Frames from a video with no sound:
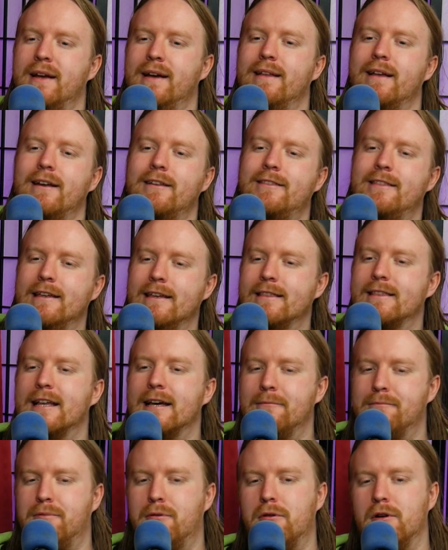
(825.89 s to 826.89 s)
and I think
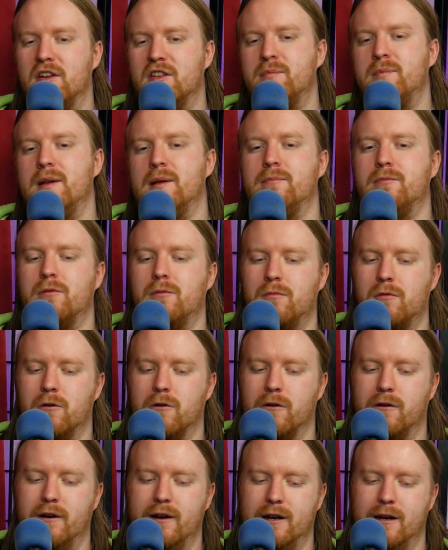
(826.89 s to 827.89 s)
that points people
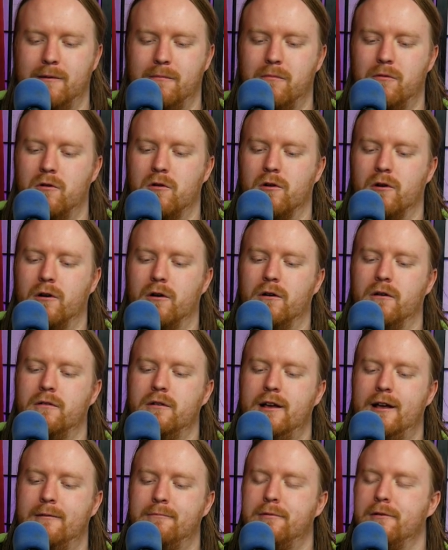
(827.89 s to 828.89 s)
more in a more
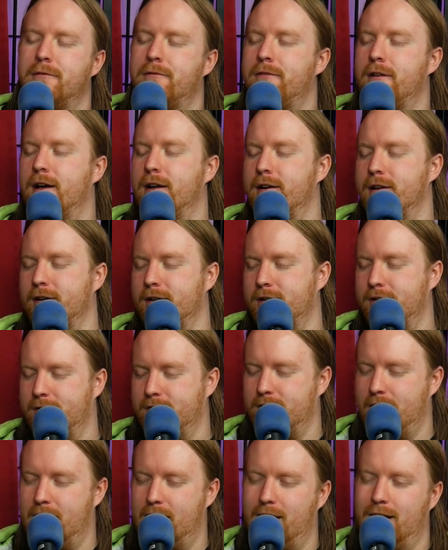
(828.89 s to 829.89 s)
empathetic
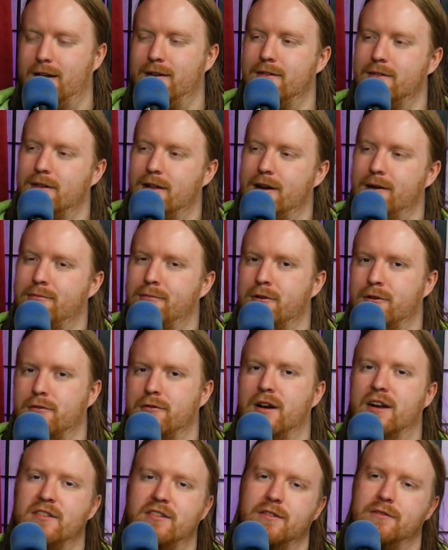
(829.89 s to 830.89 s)
and like
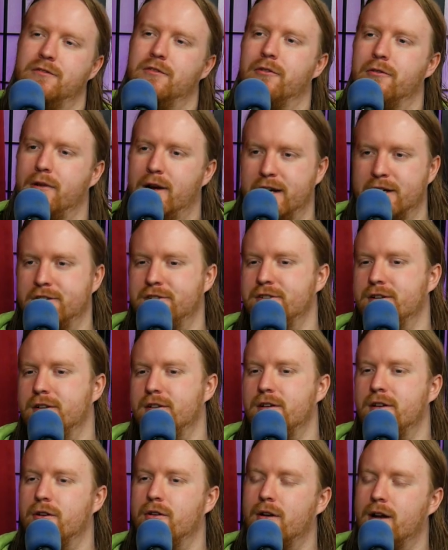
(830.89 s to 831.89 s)
progressive
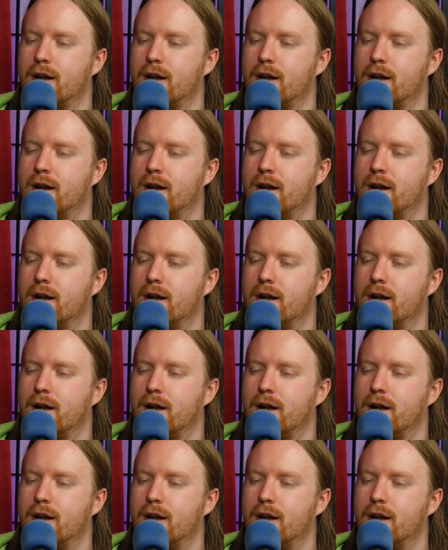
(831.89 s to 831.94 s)
direction. You know